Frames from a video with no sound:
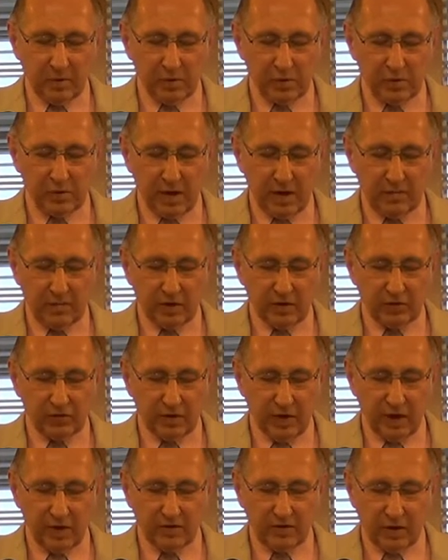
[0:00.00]
was traveling
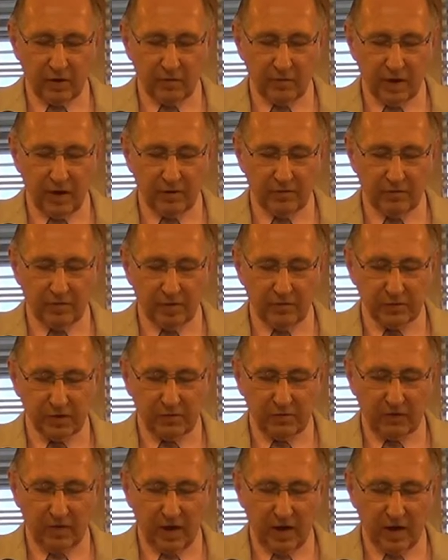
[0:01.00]
south on Route
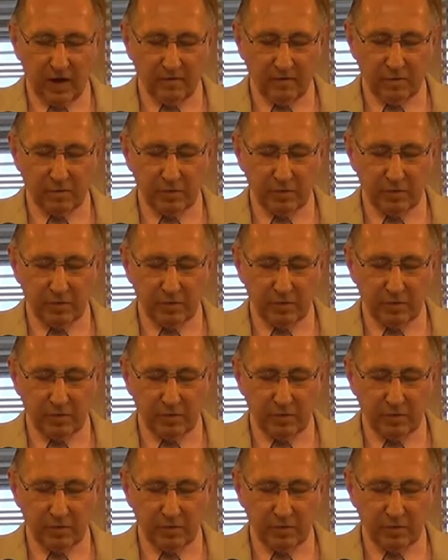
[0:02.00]
55,